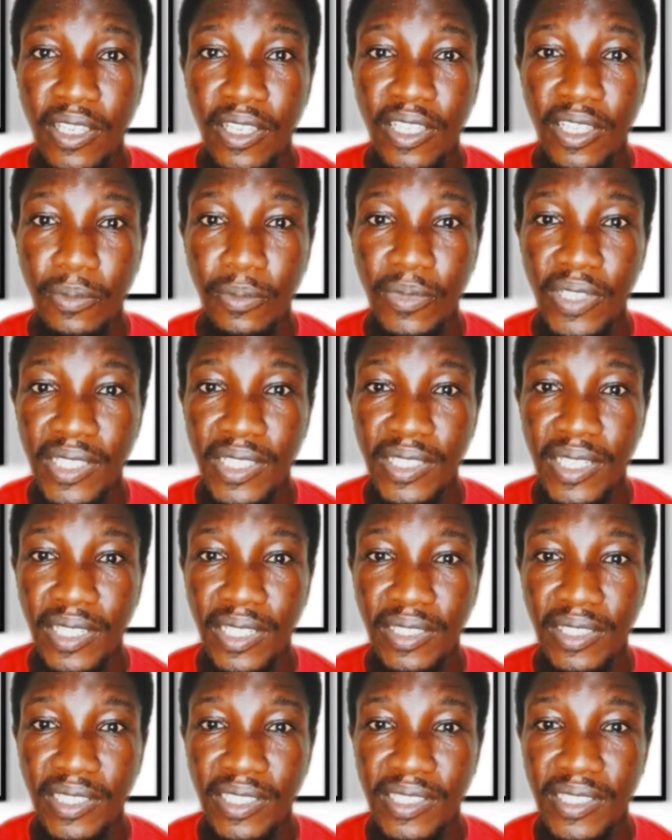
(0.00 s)
it means
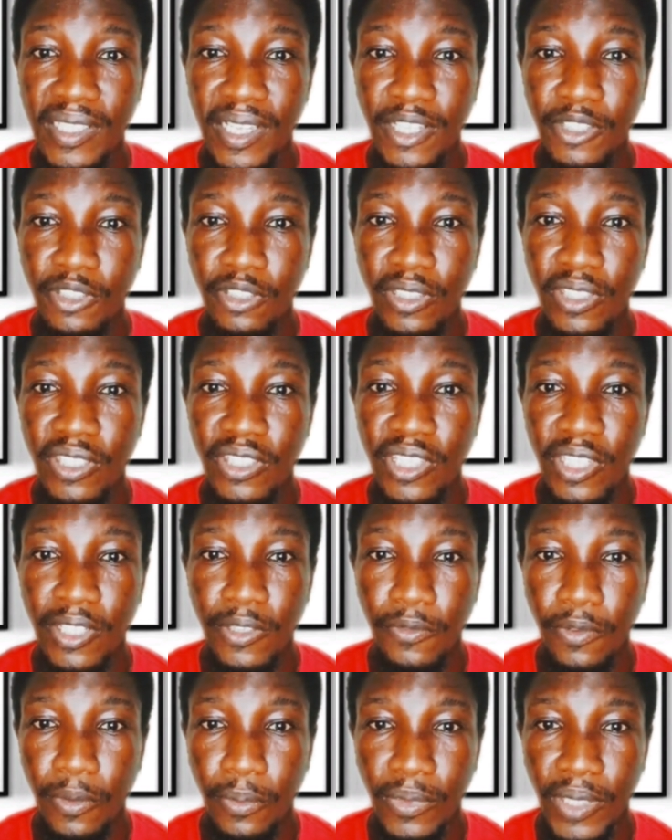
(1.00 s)
that things actually change
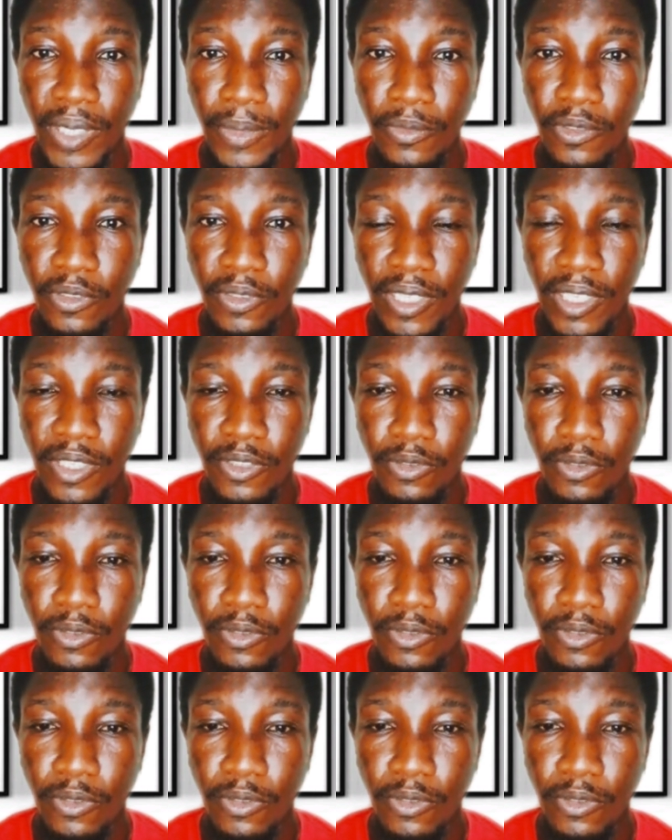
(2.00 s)
from time to time.